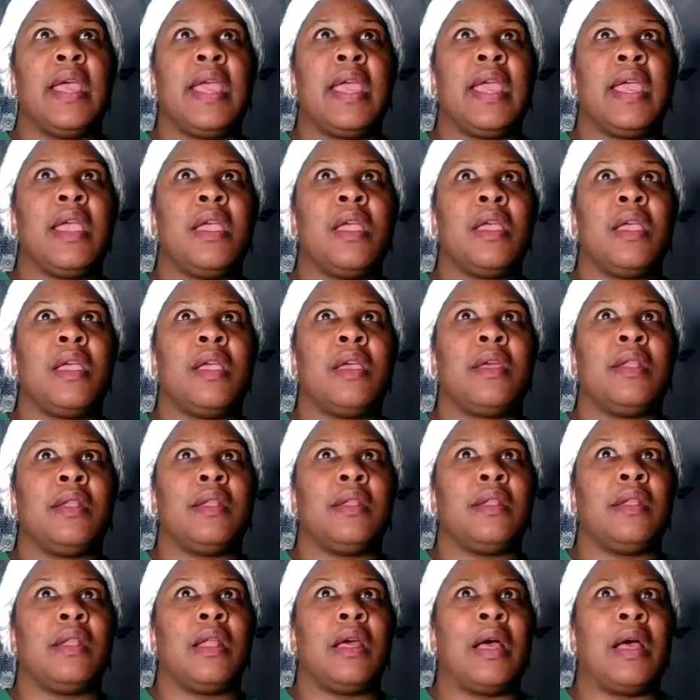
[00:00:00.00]

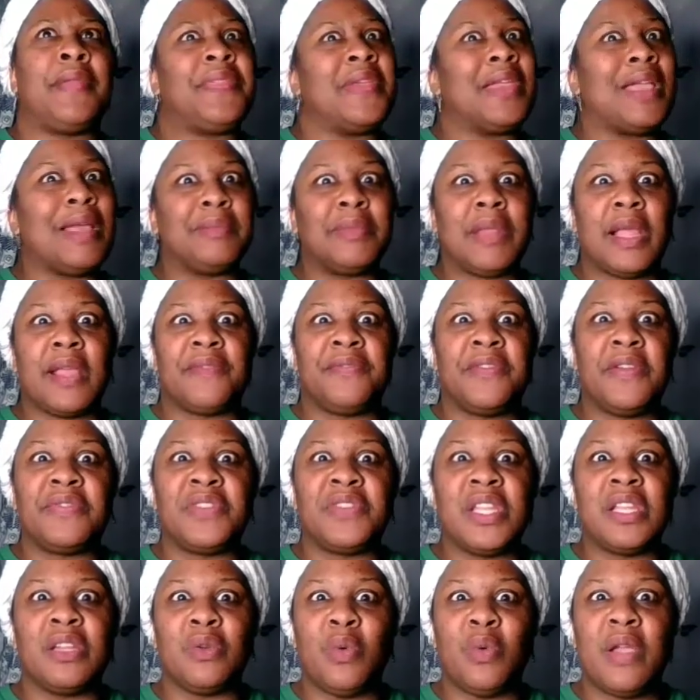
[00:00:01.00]
and I think I'm like
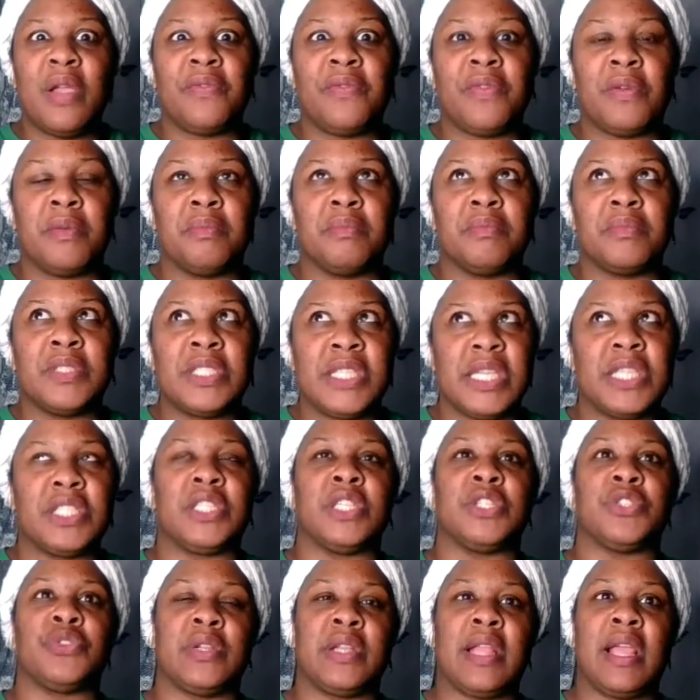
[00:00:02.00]
15 away from
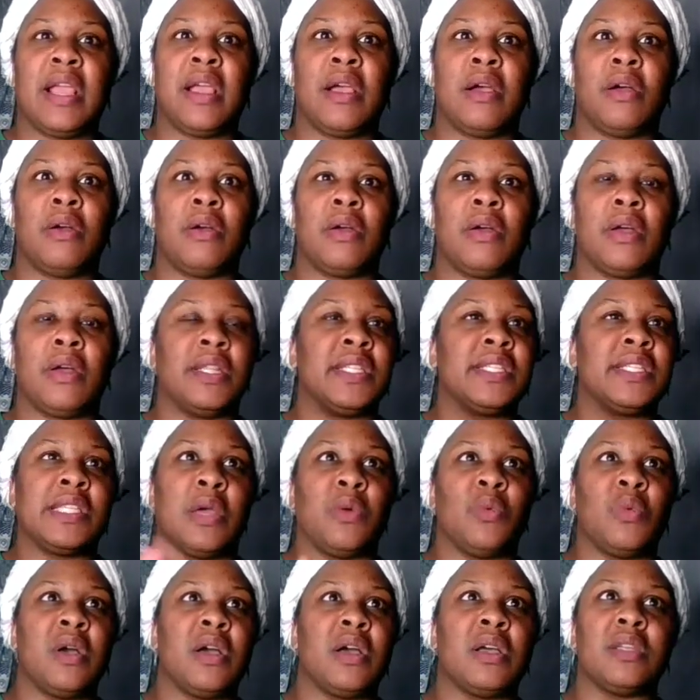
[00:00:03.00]
600 now. At least I
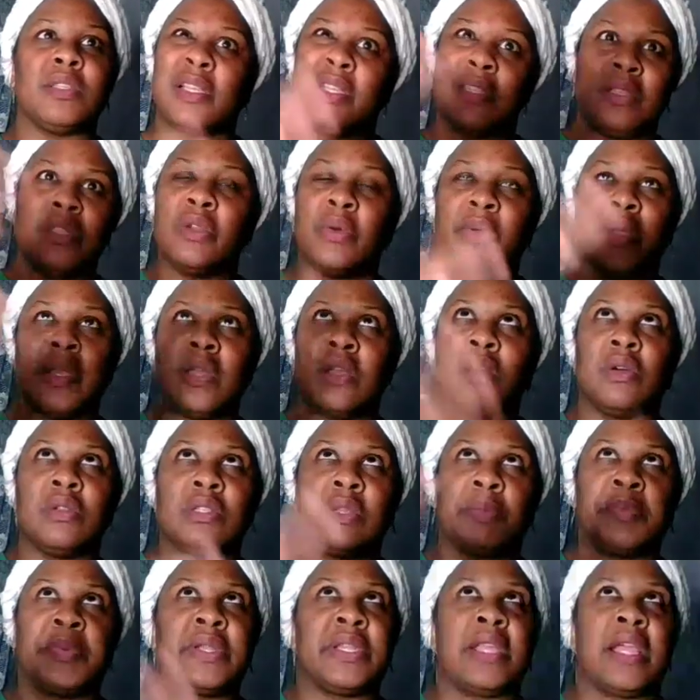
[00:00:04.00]
was. It goes up